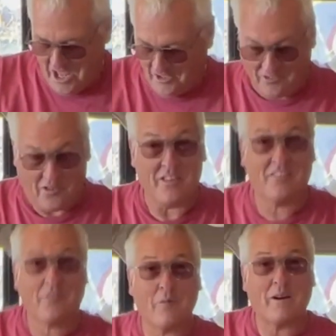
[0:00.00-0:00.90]
So this
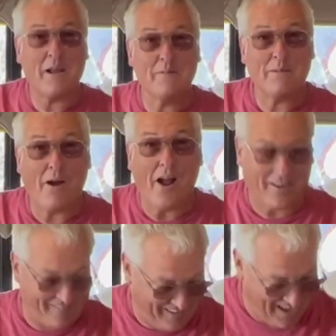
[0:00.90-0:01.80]
is what came in the
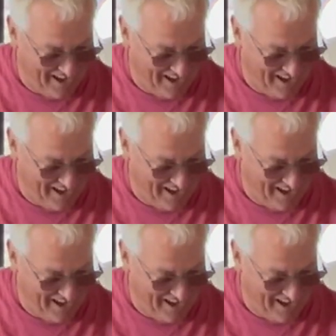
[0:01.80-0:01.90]
box.